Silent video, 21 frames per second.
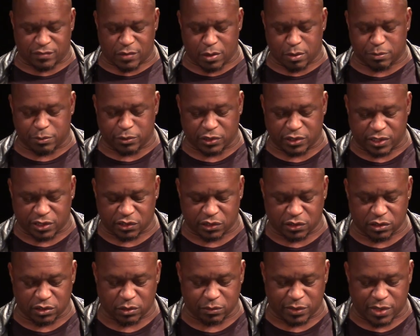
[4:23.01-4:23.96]
our
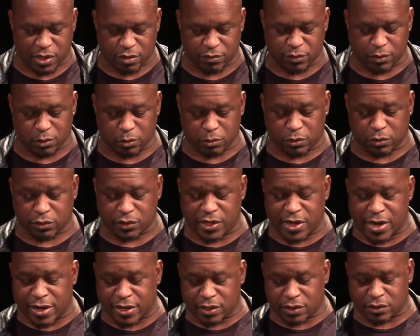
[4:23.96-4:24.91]
projections without real-world
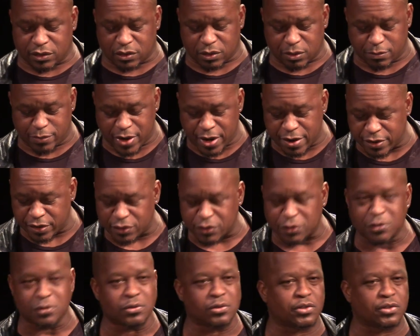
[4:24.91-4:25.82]
data to compare it to,